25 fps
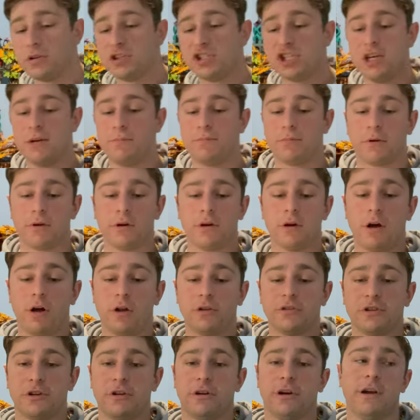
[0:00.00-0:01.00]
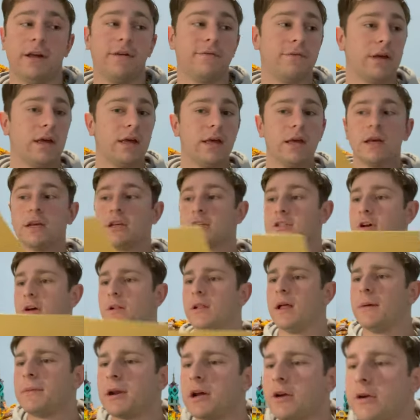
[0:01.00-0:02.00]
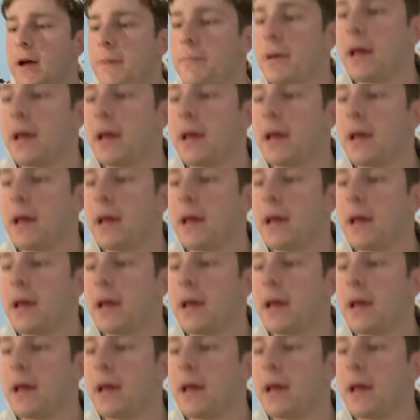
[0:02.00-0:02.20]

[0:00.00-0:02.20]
cheaper alternative. So I'm gonna grab